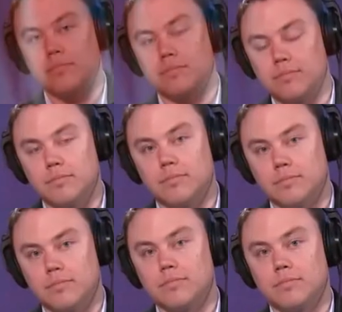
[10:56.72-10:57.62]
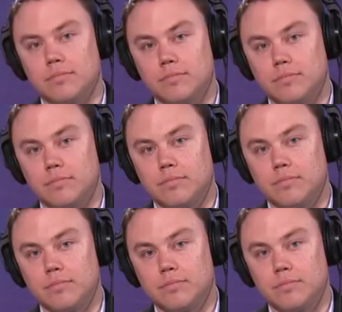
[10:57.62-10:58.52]

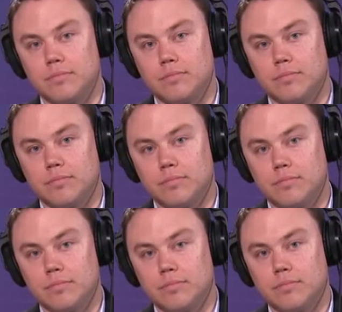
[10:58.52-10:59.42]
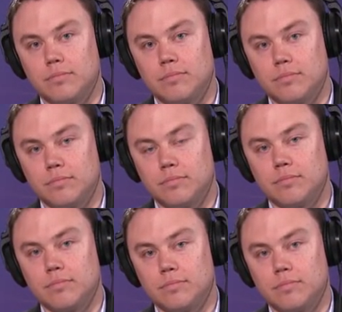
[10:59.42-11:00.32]

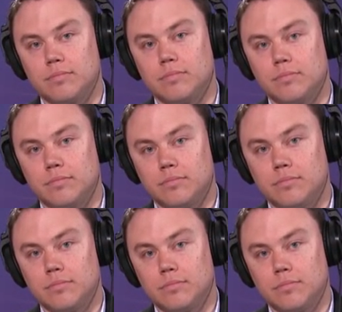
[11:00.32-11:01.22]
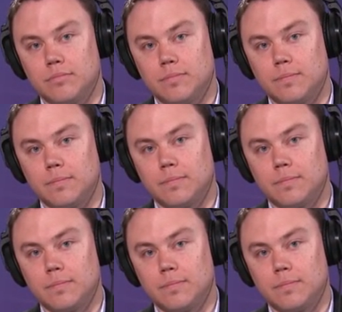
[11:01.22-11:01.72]
(silent)